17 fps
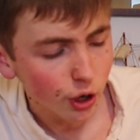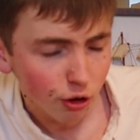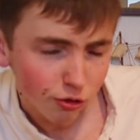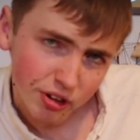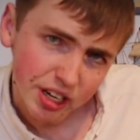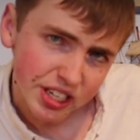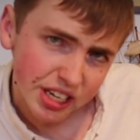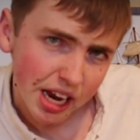
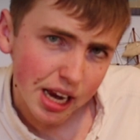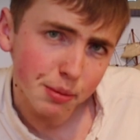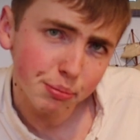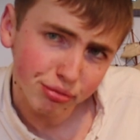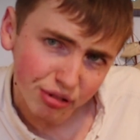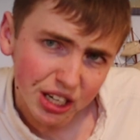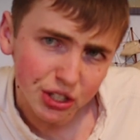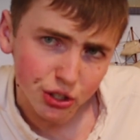retain
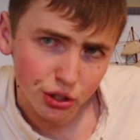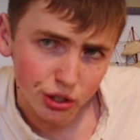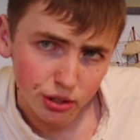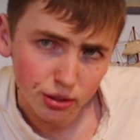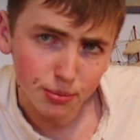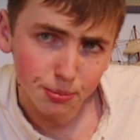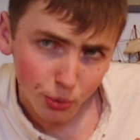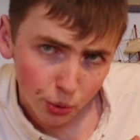
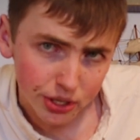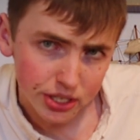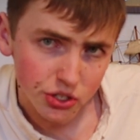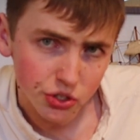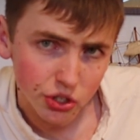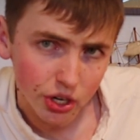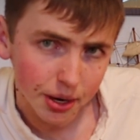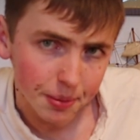precious
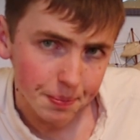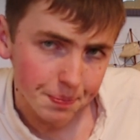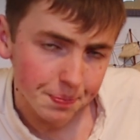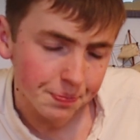moisture.